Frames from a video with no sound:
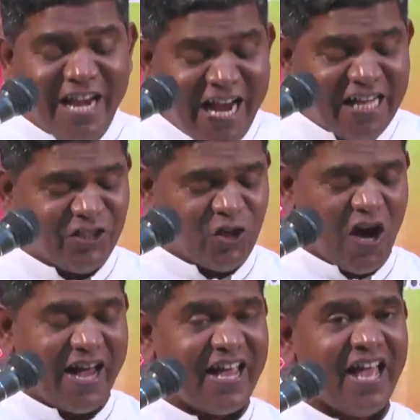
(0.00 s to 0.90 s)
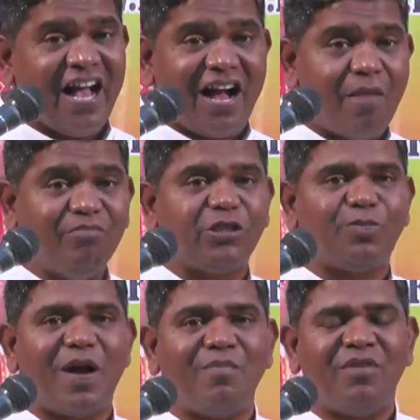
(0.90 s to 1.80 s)
inner joy comes
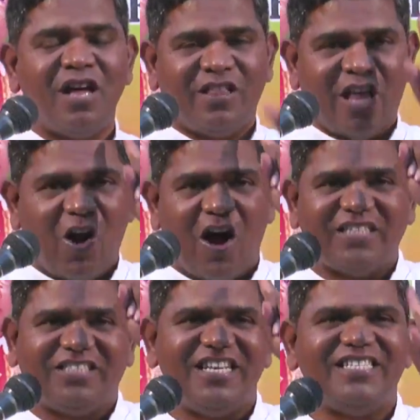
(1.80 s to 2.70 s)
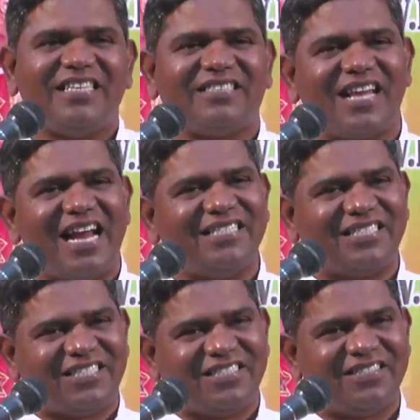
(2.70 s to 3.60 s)
from the Lord Jesus
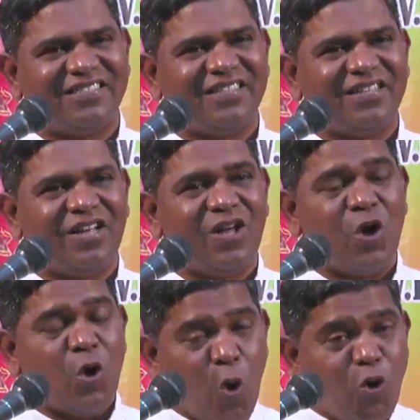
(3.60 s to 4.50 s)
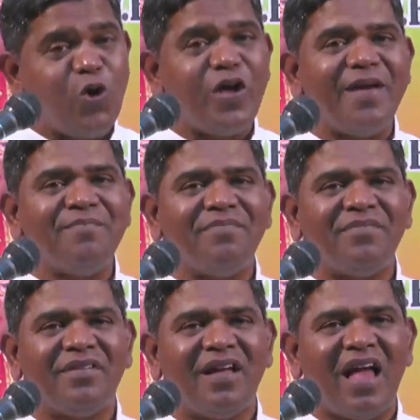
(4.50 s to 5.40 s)
Christ. Go to him
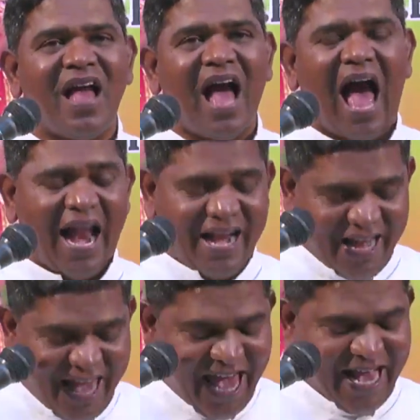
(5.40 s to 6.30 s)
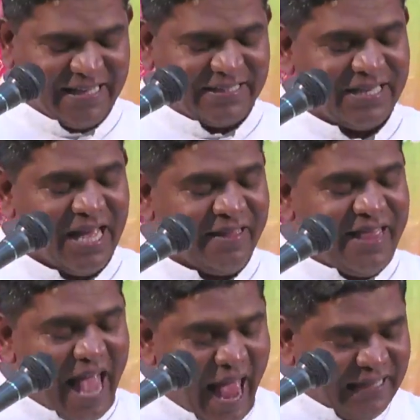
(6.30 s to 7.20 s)
and he has
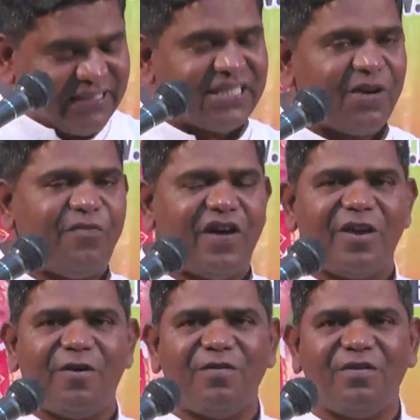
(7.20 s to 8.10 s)
the answer for you.